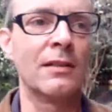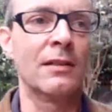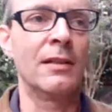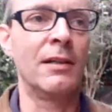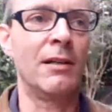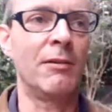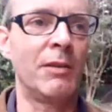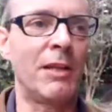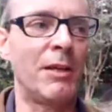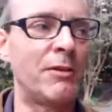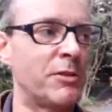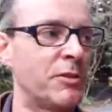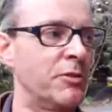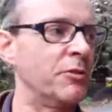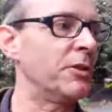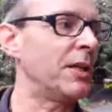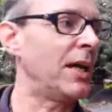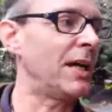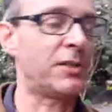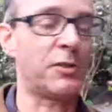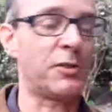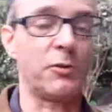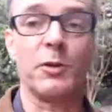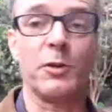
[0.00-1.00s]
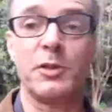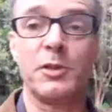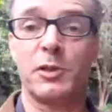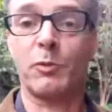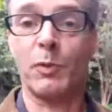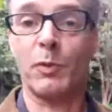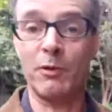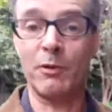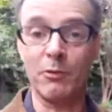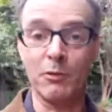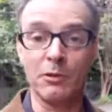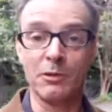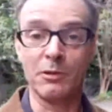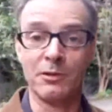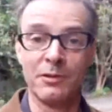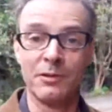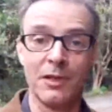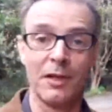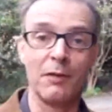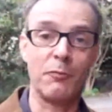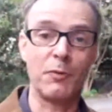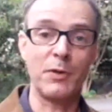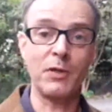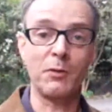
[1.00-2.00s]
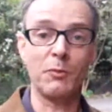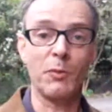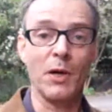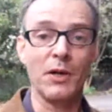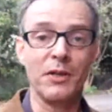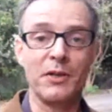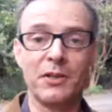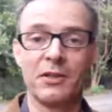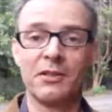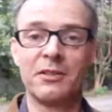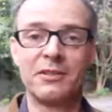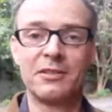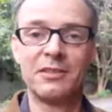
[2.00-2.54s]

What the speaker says: Oh, that was good. I saw a squirrel, a real one.